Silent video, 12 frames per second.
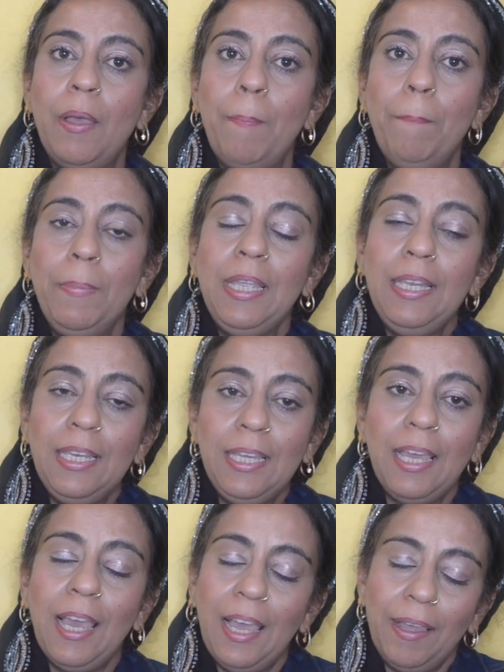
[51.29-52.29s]

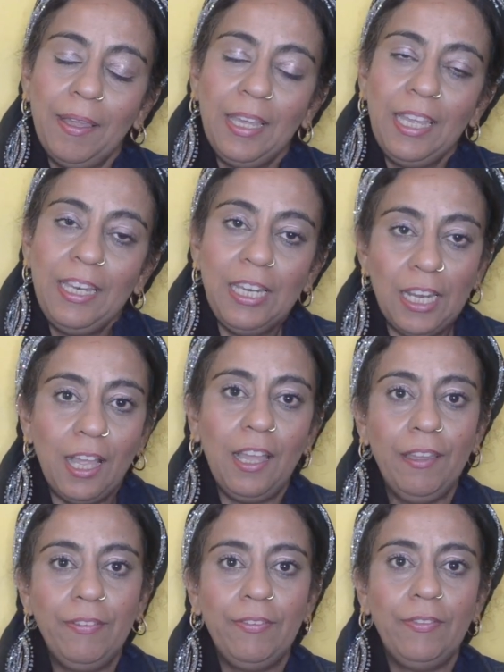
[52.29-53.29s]
meaning in
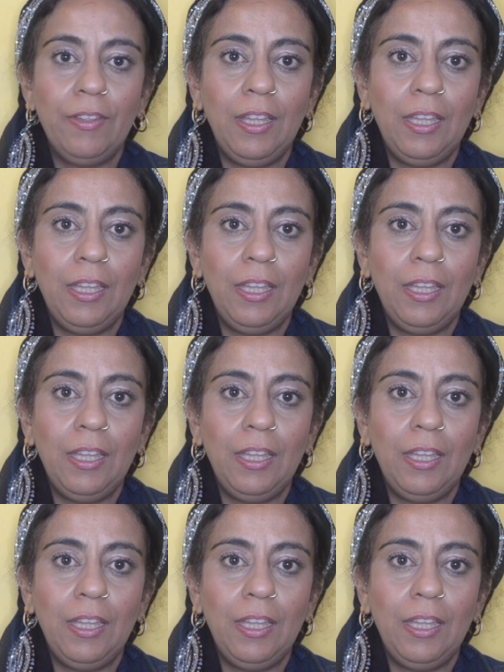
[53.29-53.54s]
life,